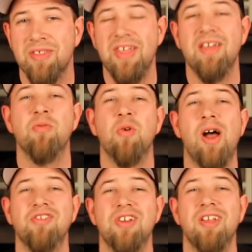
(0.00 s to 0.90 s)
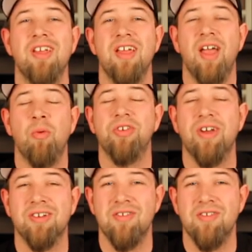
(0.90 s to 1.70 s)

Thanks for watching, and we'll talk to you